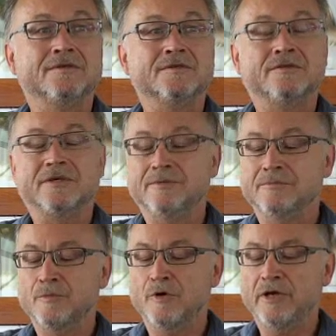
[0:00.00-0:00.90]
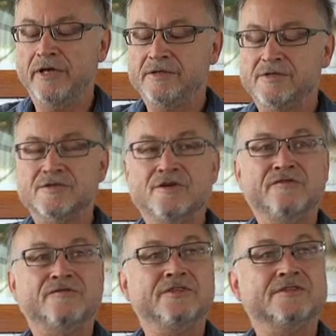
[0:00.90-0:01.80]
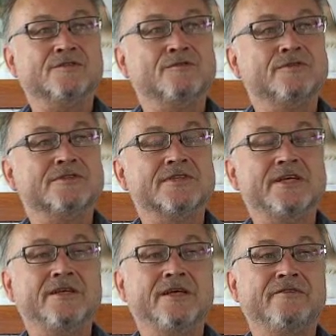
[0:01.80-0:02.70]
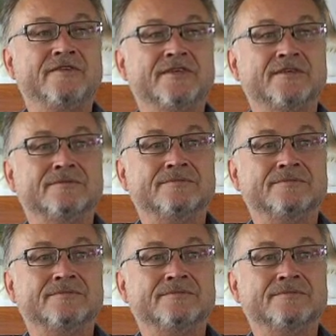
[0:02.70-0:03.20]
So I'm more like the softness who is killing everything